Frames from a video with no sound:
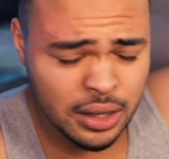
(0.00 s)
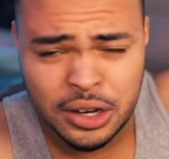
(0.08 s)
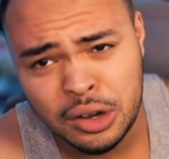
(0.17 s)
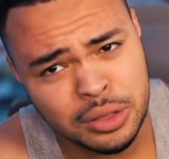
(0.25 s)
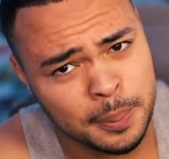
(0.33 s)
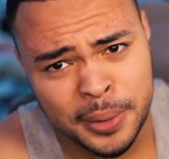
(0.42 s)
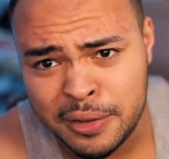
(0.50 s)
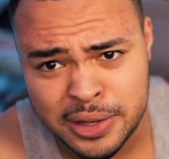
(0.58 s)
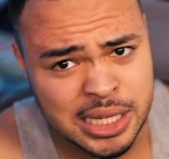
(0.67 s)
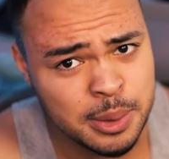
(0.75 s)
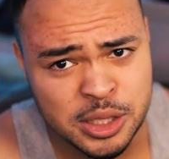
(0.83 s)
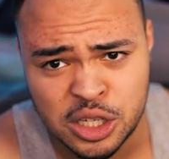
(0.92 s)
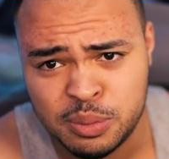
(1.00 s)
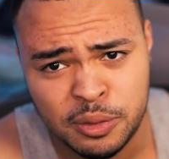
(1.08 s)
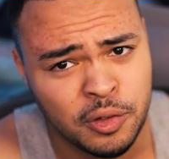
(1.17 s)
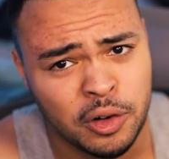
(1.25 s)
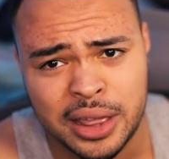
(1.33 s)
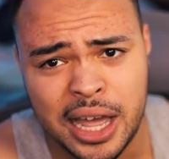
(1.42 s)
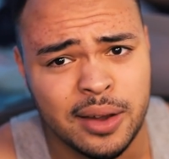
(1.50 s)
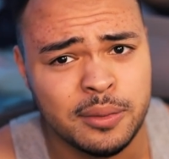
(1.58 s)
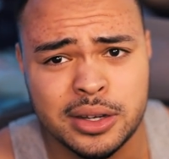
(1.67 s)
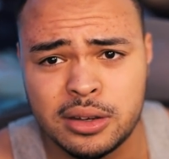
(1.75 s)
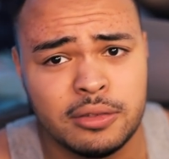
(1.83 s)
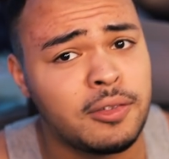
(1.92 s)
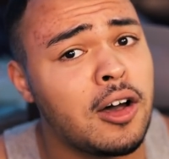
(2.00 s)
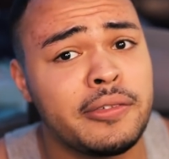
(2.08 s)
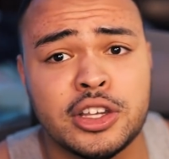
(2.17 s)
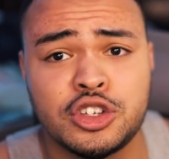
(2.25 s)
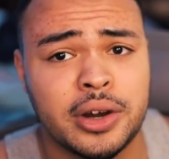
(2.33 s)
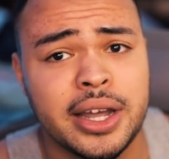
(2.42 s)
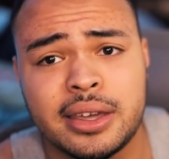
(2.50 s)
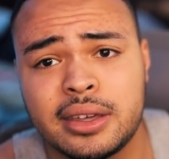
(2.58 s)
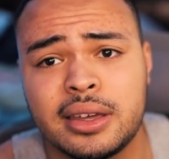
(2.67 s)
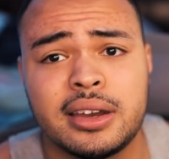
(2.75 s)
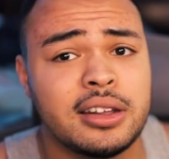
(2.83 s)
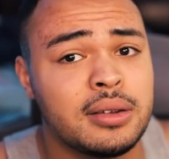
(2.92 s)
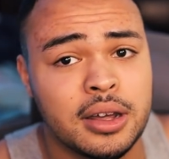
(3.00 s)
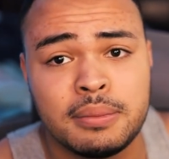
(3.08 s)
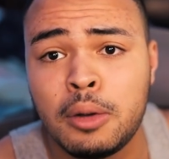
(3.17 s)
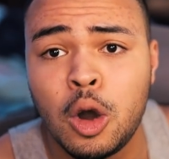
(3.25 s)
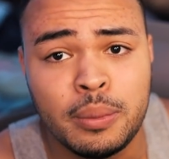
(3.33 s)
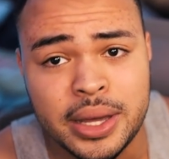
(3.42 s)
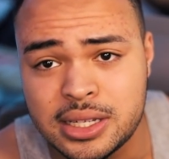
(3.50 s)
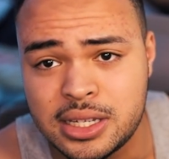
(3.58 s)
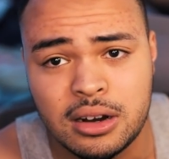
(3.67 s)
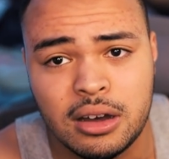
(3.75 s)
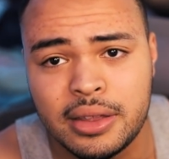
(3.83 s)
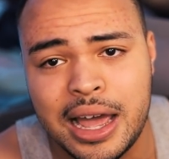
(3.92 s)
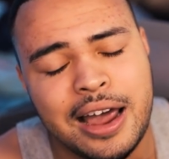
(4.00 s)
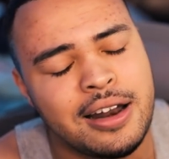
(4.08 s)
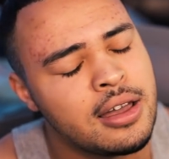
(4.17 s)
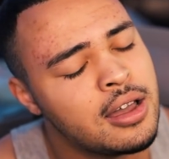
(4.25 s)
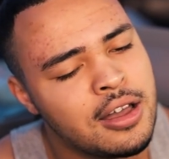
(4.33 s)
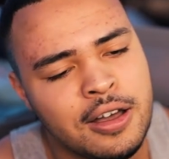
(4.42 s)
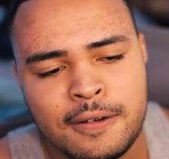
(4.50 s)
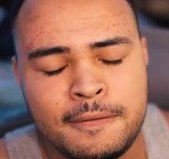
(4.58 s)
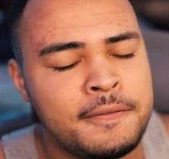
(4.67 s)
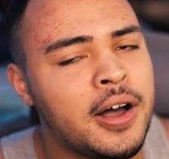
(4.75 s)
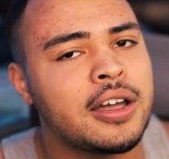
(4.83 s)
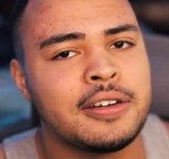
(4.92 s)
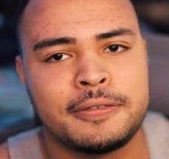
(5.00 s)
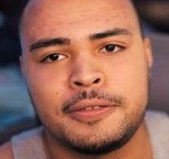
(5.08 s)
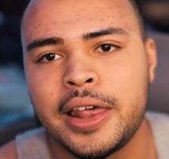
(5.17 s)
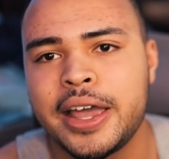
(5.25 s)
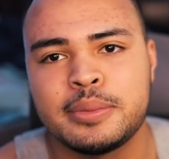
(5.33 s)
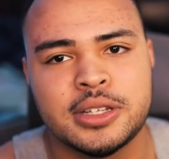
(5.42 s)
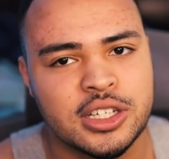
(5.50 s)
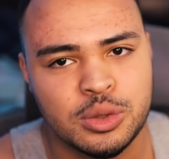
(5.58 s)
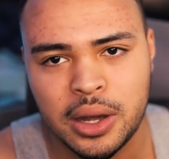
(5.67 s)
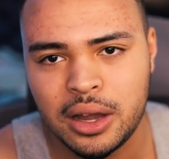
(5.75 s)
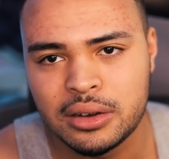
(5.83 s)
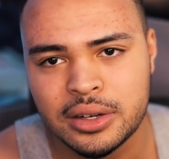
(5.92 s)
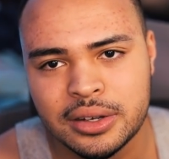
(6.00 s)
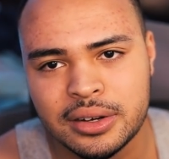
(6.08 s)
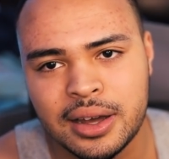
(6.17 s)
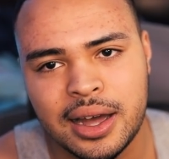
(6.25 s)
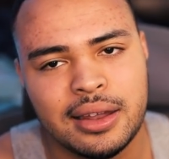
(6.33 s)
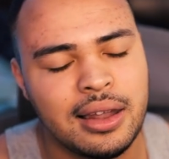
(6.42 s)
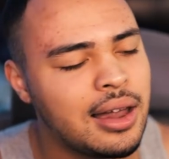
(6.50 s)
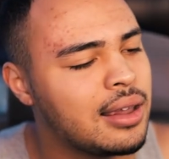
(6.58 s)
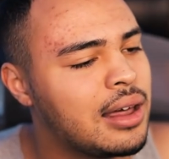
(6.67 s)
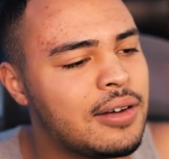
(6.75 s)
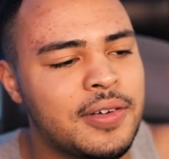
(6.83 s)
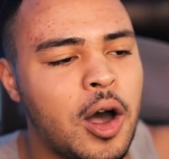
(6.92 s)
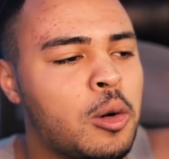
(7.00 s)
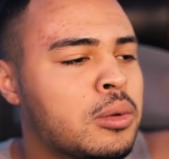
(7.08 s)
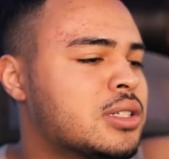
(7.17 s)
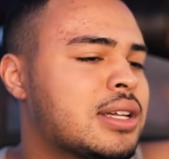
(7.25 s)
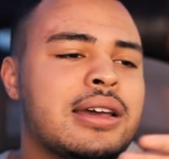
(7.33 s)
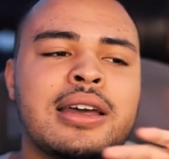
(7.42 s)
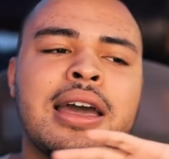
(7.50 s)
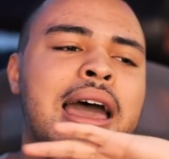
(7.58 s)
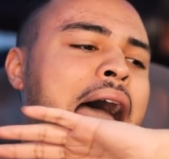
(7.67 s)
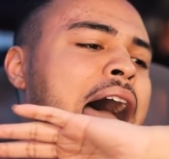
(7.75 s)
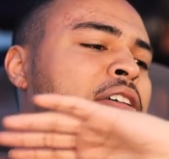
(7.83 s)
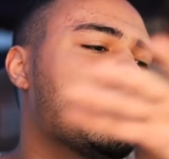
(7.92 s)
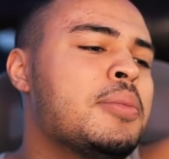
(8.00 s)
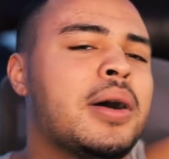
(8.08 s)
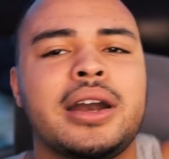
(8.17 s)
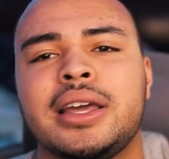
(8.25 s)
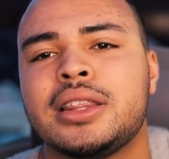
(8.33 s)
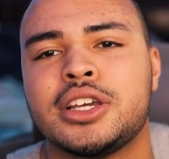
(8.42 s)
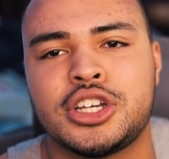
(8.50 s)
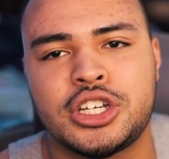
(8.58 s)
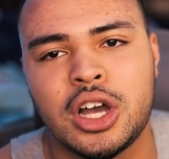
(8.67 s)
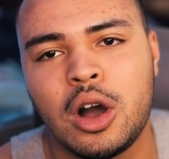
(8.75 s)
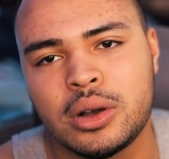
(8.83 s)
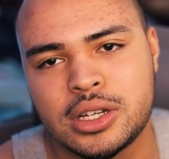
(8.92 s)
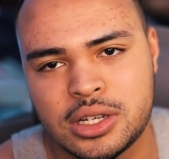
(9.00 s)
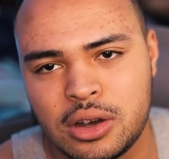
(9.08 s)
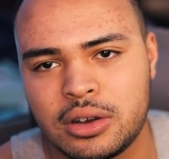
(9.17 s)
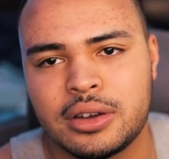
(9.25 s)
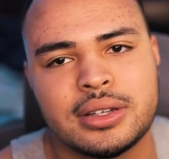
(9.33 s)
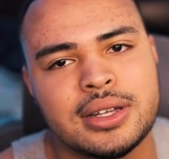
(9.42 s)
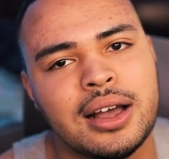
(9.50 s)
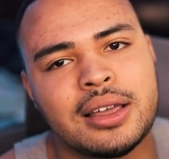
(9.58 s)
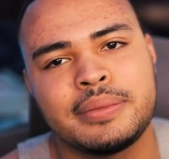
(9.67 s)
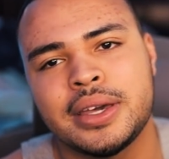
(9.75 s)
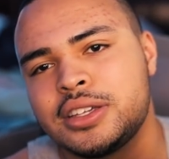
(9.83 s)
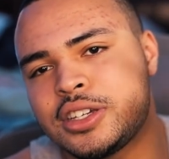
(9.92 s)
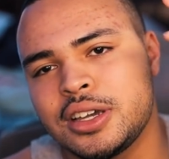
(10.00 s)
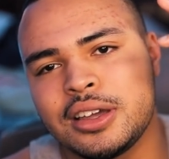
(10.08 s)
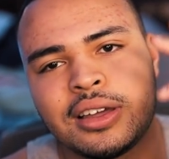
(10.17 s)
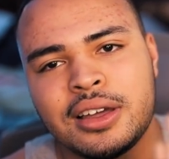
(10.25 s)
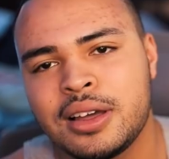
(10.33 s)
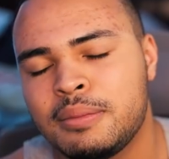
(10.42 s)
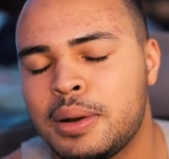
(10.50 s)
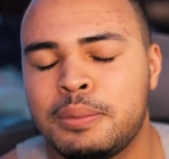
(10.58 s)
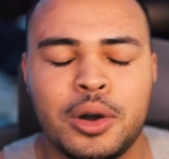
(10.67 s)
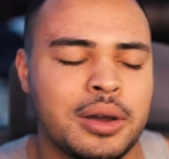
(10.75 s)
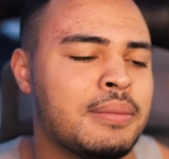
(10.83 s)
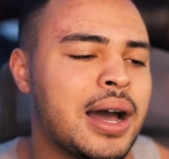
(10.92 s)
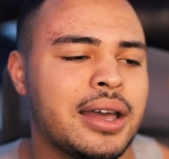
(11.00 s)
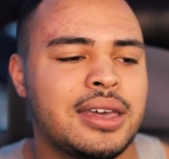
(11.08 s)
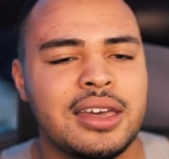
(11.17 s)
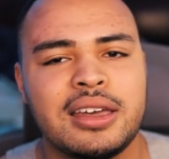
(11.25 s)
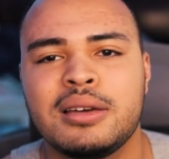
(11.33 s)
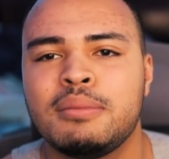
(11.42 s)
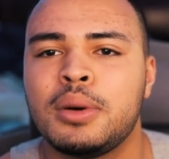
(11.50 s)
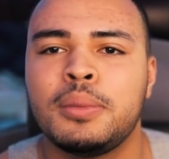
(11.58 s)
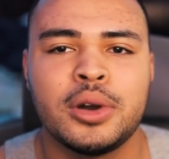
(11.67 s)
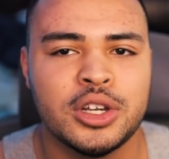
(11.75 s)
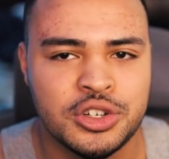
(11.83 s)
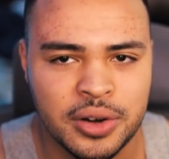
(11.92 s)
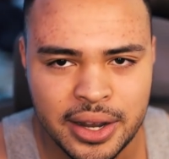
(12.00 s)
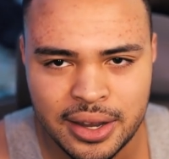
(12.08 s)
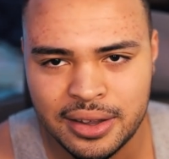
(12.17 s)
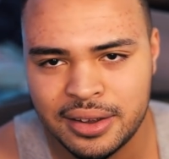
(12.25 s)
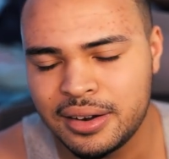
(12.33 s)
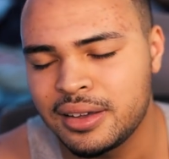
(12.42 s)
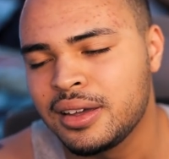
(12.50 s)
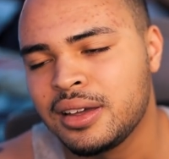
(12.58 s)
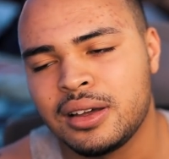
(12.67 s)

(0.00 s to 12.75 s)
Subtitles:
you know, the previous episodes before that involving Draken and Mobius and all that, fucking flames as well, dude. I love almost everyone in this show is so good. Takemichi, my boy Mikey, my boy Draken.